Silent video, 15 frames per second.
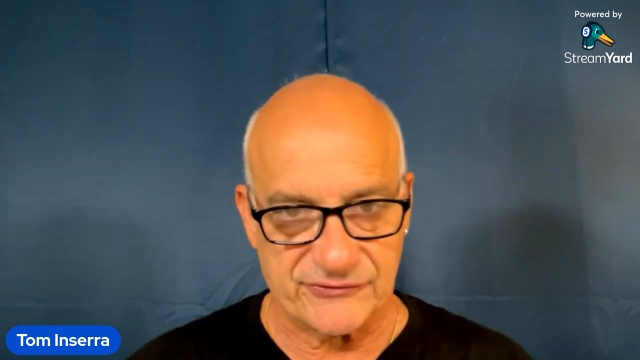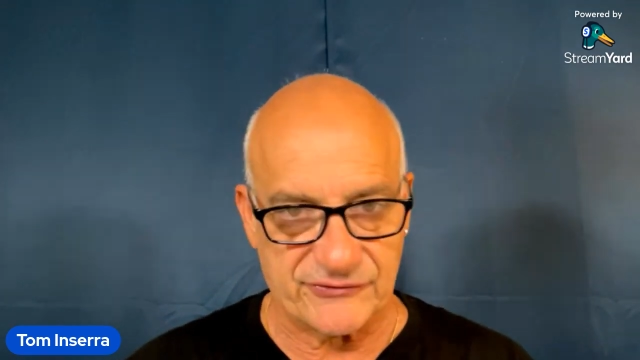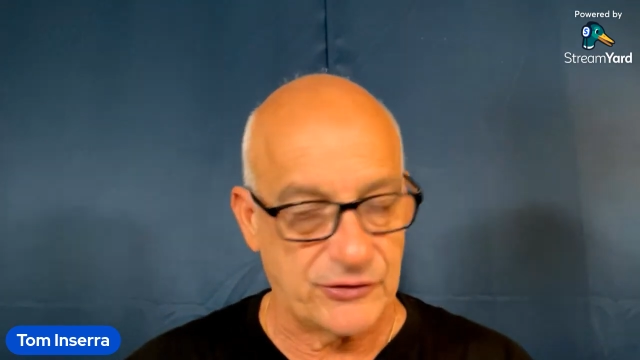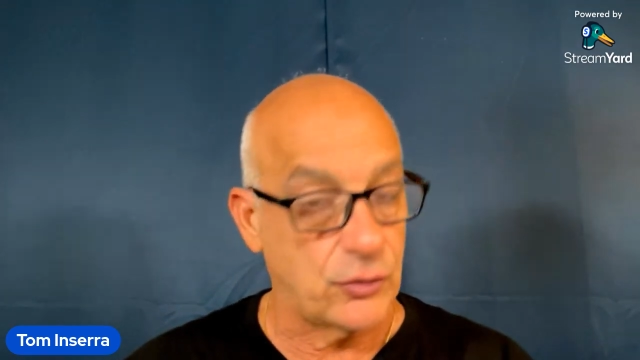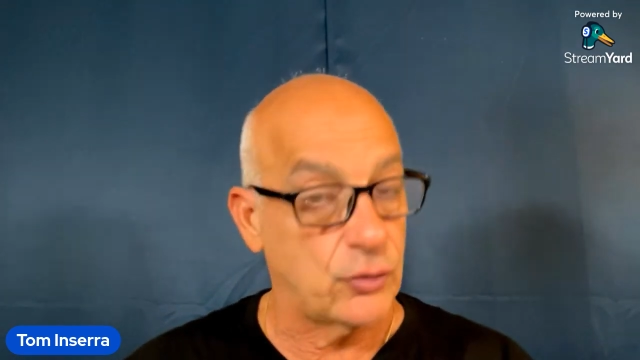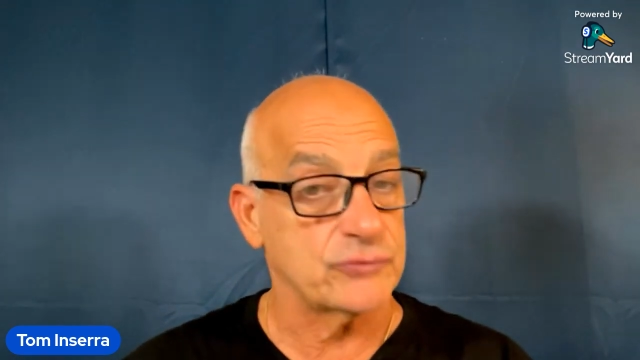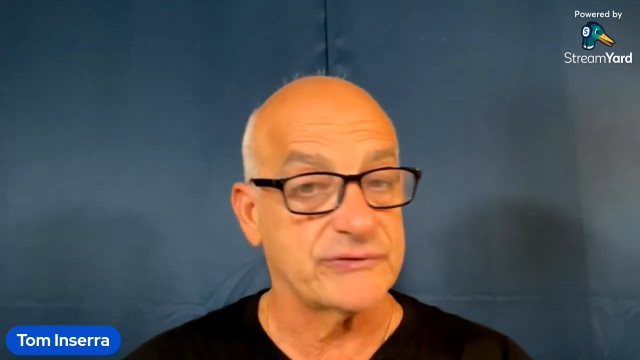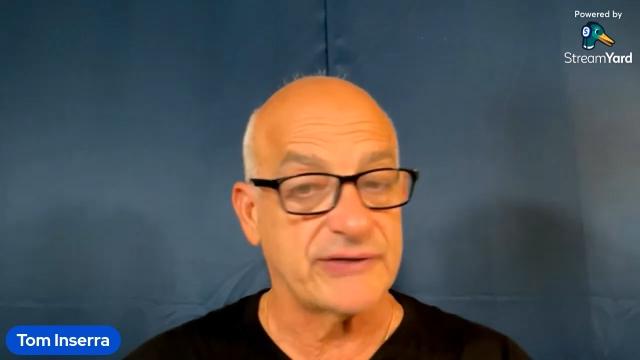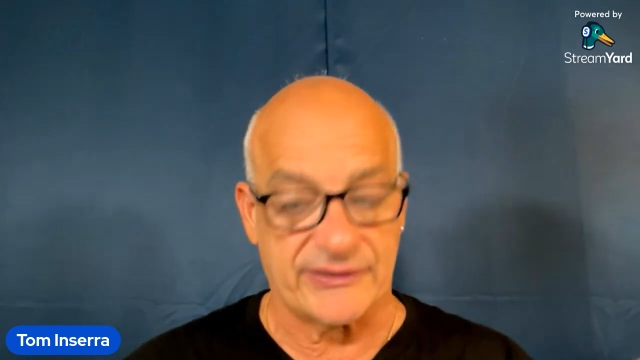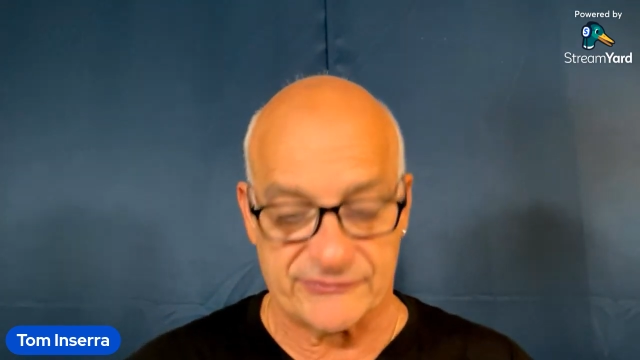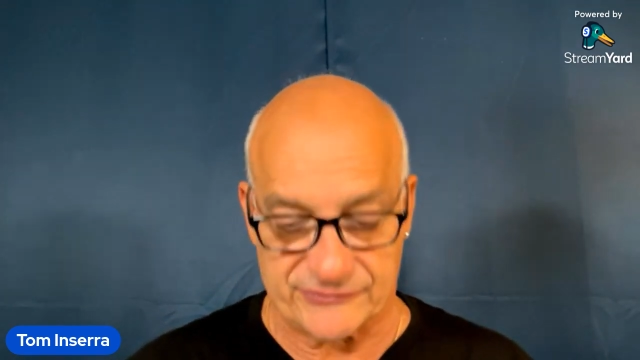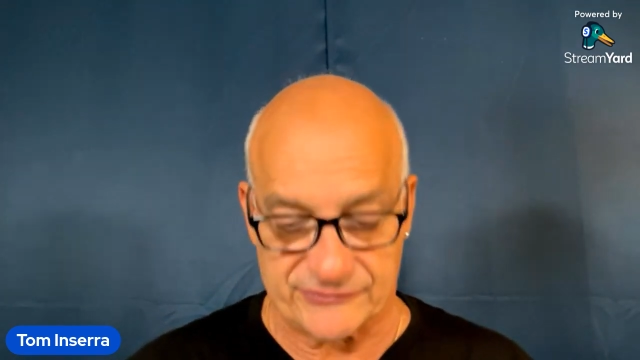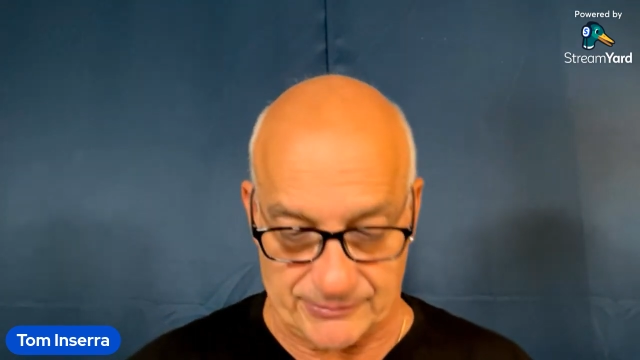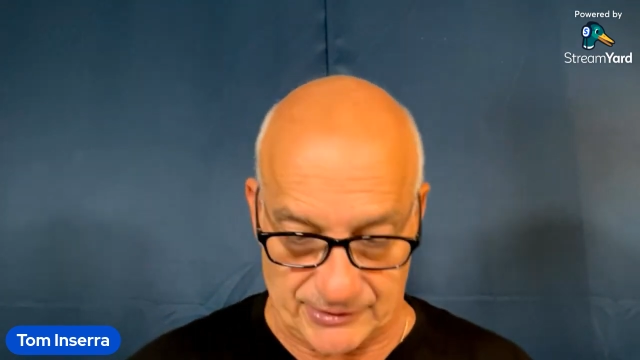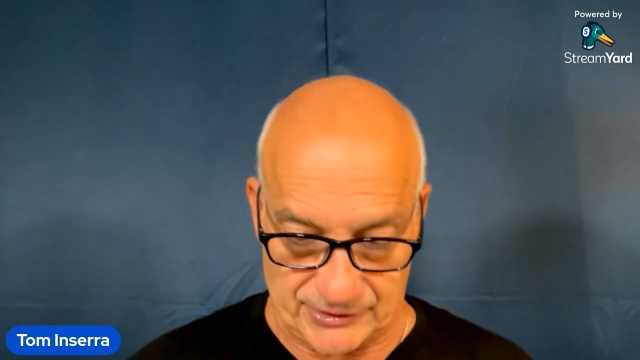the Old
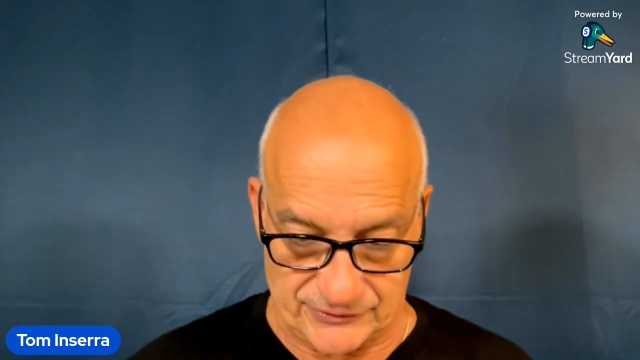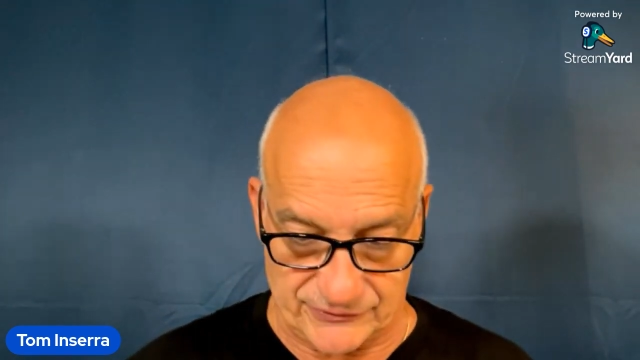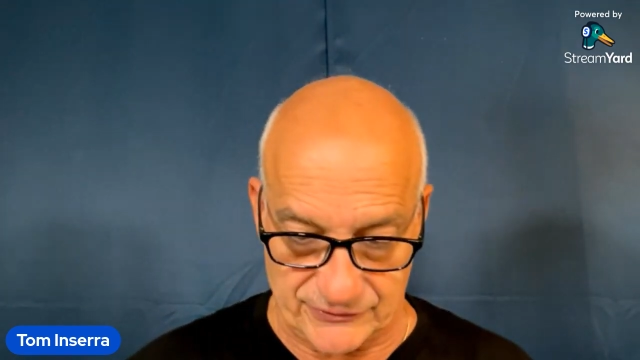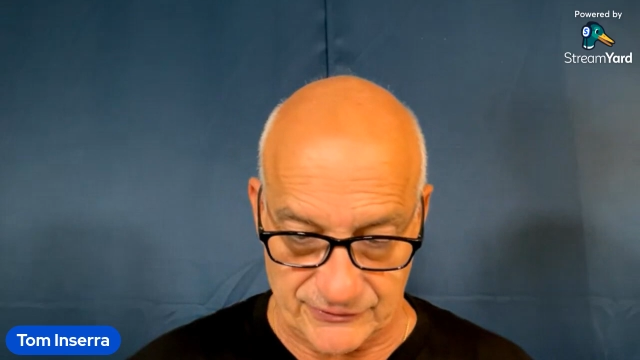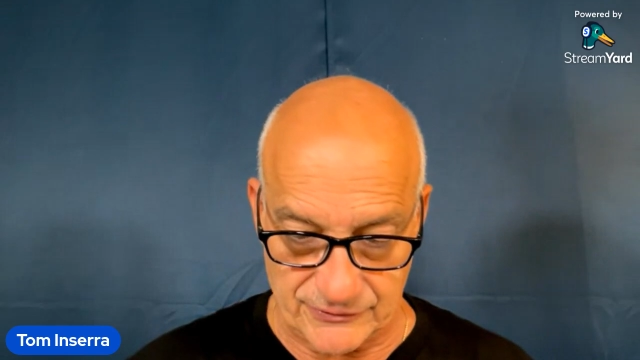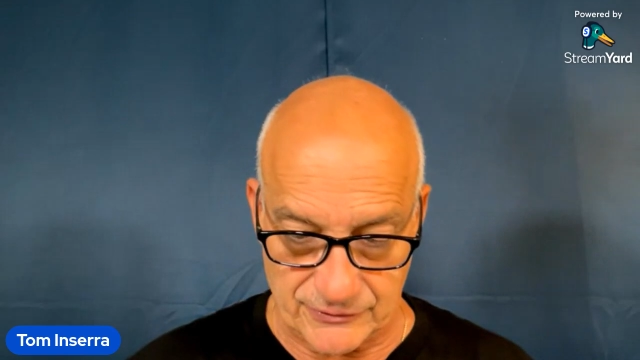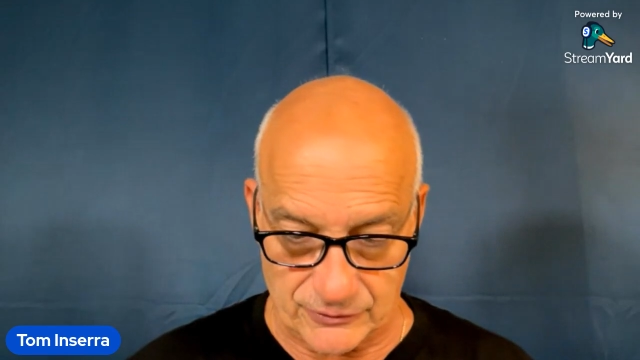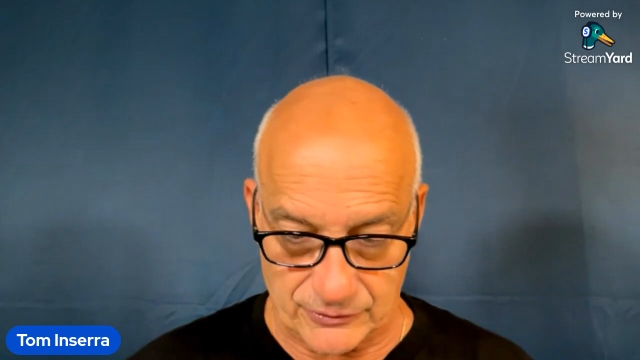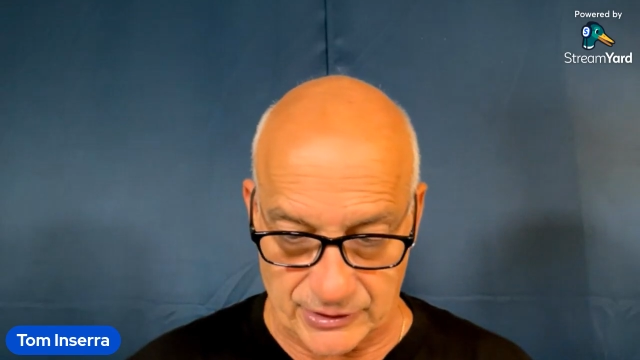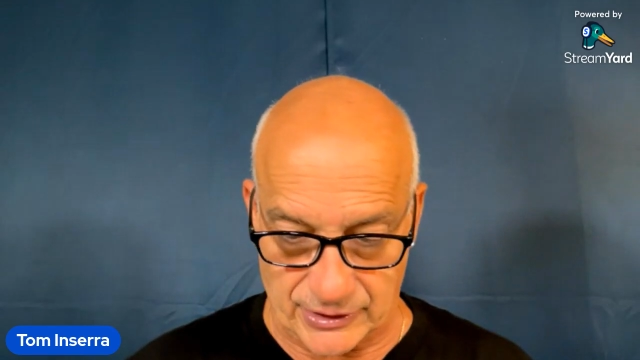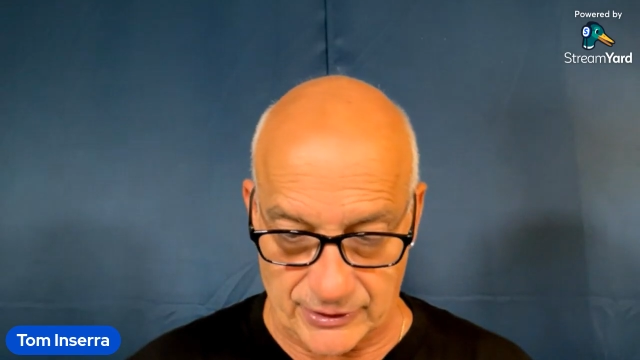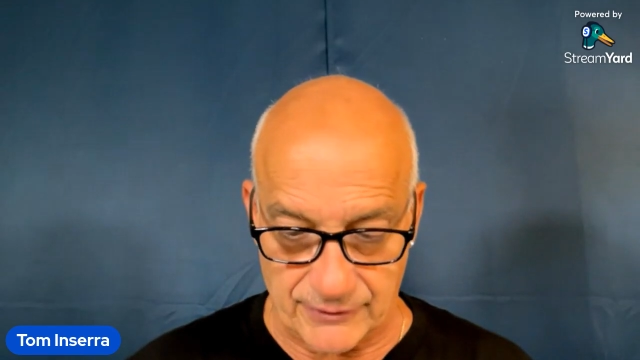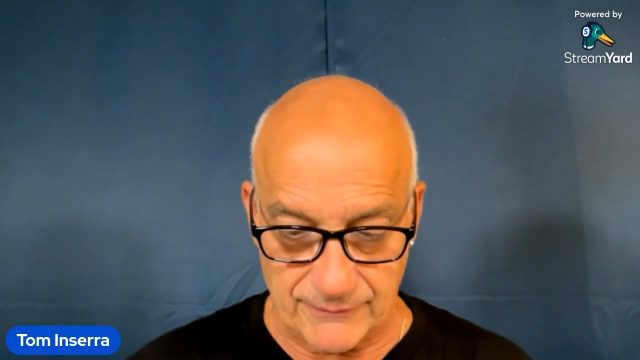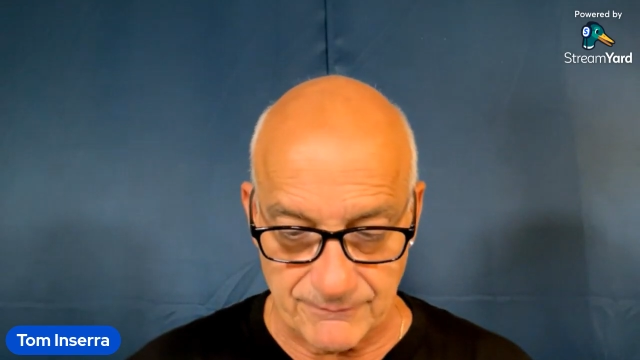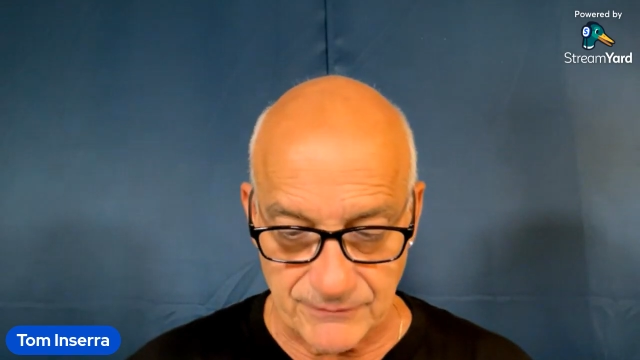Testament.
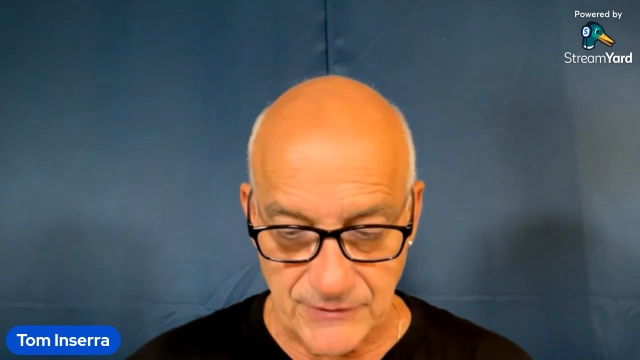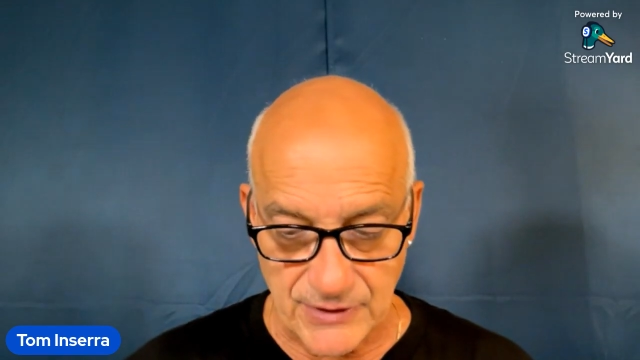Okay.